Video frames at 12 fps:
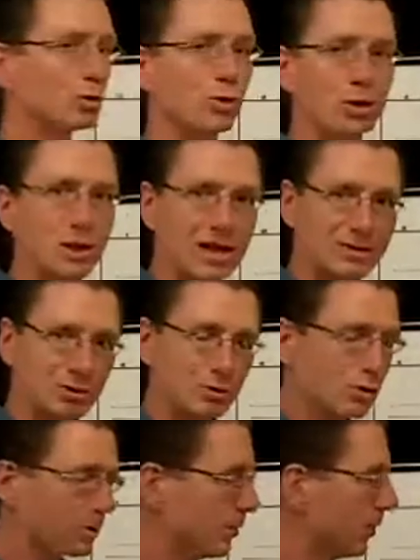
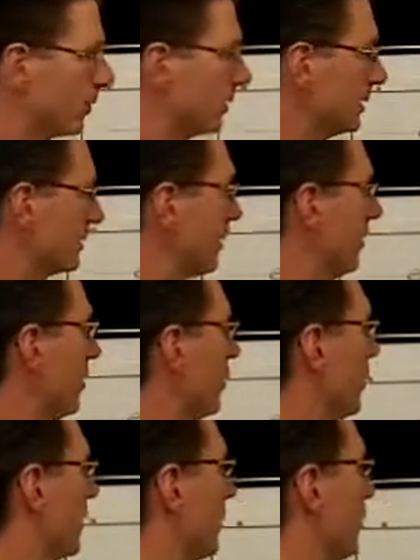neurological component,
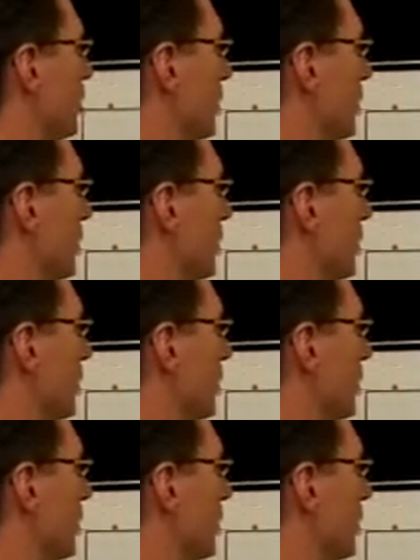where we